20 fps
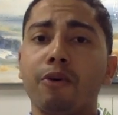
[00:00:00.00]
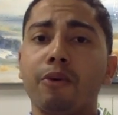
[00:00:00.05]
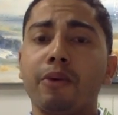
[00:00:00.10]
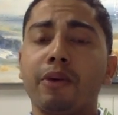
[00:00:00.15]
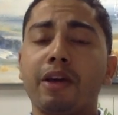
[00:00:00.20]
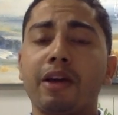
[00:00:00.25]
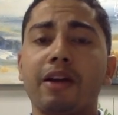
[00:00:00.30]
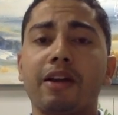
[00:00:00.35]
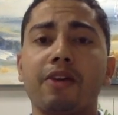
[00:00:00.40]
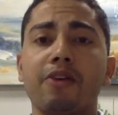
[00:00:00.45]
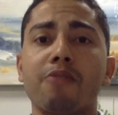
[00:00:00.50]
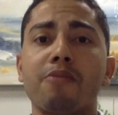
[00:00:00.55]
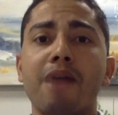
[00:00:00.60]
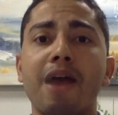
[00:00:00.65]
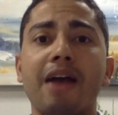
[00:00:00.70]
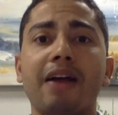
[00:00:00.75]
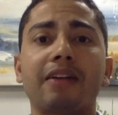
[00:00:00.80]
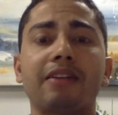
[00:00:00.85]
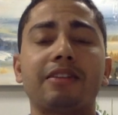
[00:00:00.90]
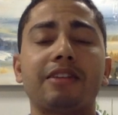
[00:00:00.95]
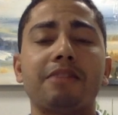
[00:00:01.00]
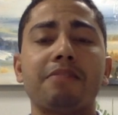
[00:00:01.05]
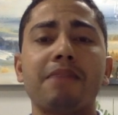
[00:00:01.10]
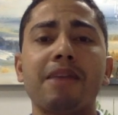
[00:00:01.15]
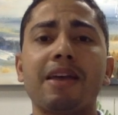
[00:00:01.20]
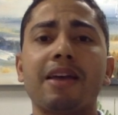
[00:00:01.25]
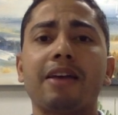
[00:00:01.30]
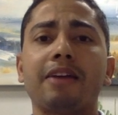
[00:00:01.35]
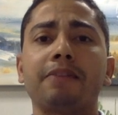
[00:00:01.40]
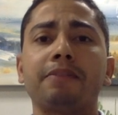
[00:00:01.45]
We kind of go back and say,
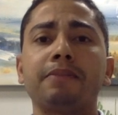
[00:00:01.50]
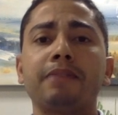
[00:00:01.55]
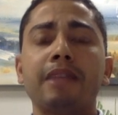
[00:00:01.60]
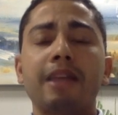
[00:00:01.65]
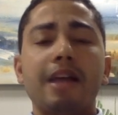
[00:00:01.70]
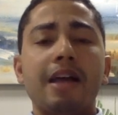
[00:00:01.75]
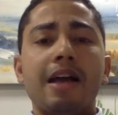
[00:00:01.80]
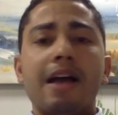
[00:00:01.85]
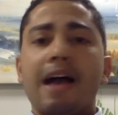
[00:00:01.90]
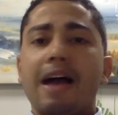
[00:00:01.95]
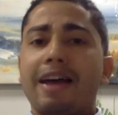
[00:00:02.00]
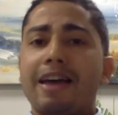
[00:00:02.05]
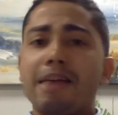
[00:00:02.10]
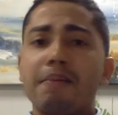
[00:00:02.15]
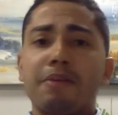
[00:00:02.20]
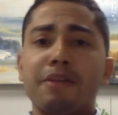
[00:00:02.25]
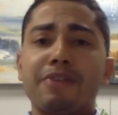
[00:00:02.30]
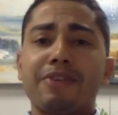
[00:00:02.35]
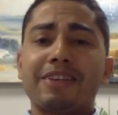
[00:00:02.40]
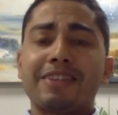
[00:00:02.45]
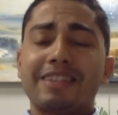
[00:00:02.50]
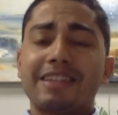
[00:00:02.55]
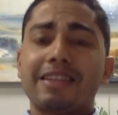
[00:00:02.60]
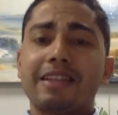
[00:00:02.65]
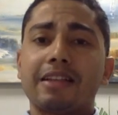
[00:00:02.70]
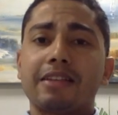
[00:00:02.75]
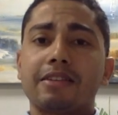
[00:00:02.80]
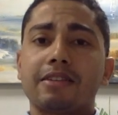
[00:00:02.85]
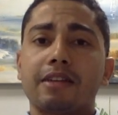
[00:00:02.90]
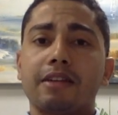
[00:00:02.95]
man, I can't believe I said
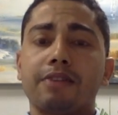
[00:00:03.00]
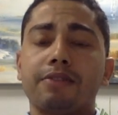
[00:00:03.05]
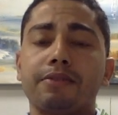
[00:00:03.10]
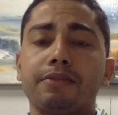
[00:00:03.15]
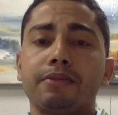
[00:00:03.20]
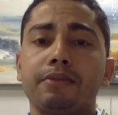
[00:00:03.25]
that stuff.